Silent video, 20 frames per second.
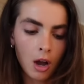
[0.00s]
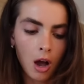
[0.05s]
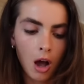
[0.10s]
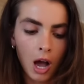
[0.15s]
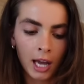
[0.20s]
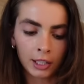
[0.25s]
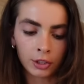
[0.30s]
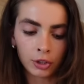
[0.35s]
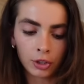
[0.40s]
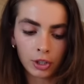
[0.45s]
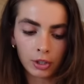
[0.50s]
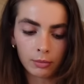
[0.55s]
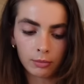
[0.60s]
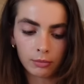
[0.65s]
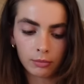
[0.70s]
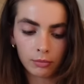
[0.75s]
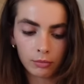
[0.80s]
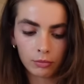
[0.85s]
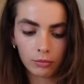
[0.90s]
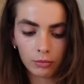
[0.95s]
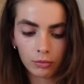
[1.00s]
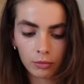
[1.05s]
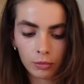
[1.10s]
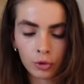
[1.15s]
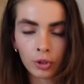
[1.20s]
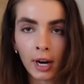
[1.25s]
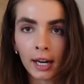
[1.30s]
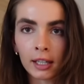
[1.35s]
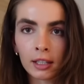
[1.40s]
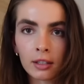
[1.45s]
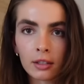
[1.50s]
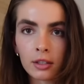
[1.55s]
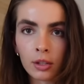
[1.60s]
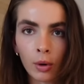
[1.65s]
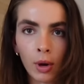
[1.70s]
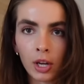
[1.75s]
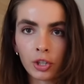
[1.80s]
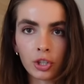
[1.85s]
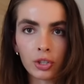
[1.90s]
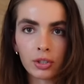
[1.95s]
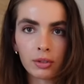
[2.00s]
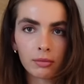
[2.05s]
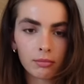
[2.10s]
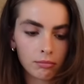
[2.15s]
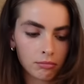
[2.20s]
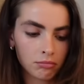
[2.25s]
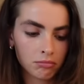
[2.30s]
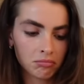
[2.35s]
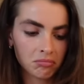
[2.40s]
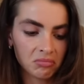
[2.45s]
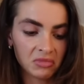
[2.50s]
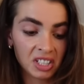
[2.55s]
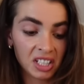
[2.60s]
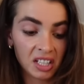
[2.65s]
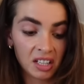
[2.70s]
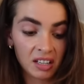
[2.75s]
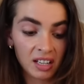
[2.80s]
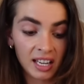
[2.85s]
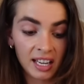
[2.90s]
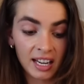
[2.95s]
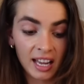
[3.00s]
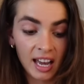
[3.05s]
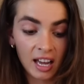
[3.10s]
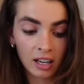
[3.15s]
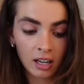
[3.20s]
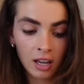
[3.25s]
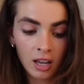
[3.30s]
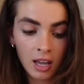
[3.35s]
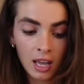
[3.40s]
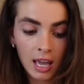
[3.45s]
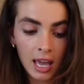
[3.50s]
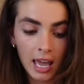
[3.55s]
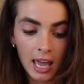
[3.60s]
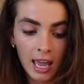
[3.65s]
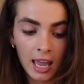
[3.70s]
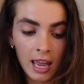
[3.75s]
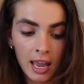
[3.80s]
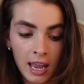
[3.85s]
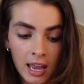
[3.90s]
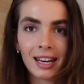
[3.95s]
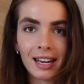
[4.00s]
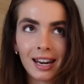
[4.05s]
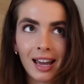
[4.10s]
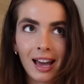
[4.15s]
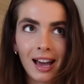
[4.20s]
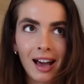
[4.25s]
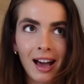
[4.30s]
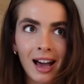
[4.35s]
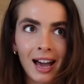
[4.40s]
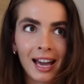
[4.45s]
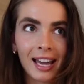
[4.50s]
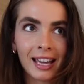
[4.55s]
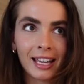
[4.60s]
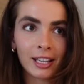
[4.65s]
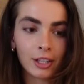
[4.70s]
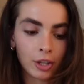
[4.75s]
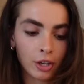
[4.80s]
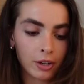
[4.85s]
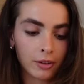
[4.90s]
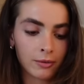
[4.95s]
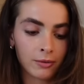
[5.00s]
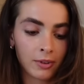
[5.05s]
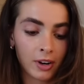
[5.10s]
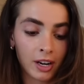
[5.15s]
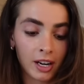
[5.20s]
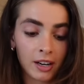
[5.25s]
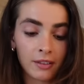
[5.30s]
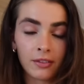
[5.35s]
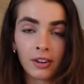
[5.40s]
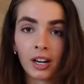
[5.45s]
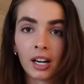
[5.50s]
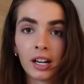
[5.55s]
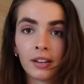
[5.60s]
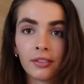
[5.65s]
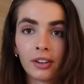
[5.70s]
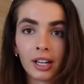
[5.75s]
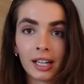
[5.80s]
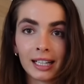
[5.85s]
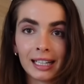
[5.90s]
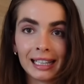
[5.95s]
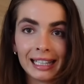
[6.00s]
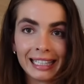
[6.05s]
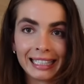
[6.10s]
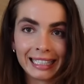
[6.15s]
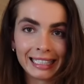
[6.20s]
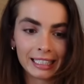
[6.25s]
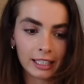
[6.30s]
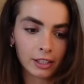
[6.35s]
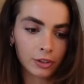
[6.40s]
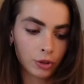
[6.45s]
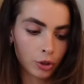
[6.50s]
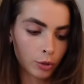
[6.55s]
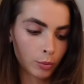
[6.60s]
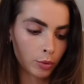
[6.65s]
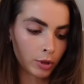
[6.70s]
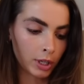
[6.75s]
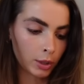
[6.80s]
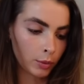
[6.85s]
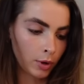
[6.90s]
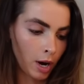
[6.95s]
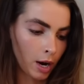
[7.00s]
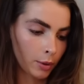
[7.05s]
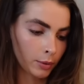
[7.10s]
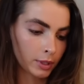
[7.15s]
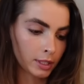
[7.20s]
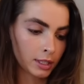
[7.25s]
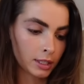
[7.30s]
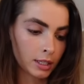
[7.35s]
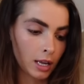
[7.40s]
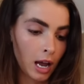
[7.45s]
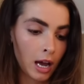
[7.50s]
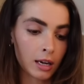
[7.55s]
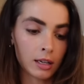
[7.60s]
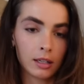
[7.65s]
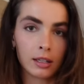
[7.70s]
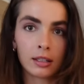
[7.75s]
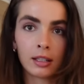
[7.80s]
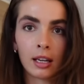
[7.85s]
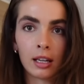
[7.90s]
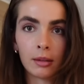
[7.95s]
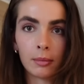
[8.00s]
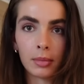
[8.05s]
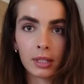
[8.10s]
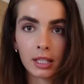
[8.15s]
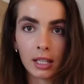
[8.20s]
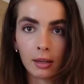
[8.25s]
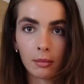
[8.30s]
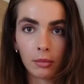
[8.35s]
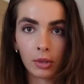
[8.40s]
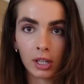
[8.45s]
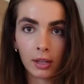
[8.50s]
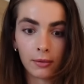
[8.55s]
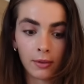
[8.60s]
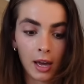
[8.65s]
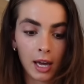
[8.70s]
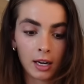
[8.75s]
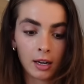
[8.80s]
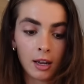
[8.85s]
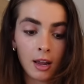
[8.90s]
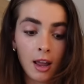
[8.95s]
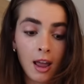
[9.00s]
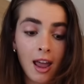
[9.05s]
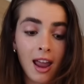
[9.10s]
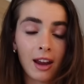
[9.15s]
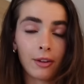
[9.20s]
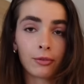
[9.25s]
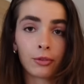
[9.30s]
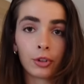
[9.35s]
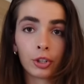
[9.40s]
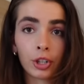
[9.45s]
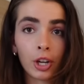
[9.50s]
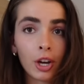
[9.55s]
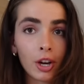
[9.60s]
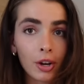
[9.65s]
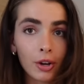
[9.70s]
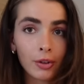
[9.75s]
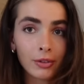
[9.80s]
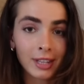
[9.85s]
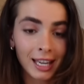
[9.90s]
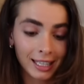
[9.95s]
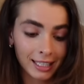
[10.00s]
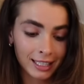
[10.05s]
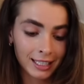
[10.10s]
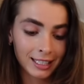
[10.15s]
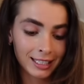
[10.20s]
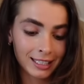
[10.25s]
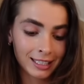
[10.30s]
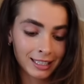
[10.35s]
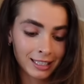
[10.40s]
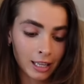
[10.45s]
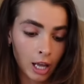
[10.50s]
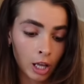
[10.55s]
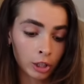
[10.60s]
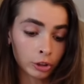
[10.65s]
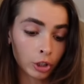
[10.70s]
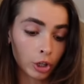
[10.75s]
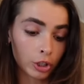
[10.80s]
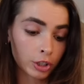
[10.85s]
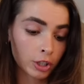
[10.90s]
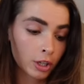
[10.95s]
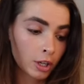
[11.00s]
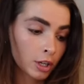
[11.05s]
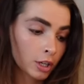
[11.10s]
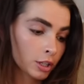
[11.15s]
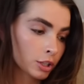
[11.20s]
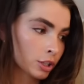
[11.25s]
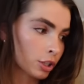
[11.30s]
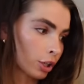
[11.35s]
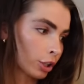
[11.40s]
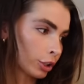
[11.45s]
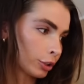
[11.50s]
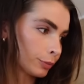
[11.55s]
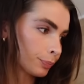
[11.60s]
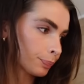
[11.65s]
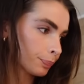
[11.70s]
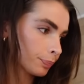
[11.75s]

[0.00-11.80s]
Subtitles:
I couldn't track it, so I just didn't eat out, and I got very, very, very lean to a point where I was under 10% body fat, and for a girl that is a lot. So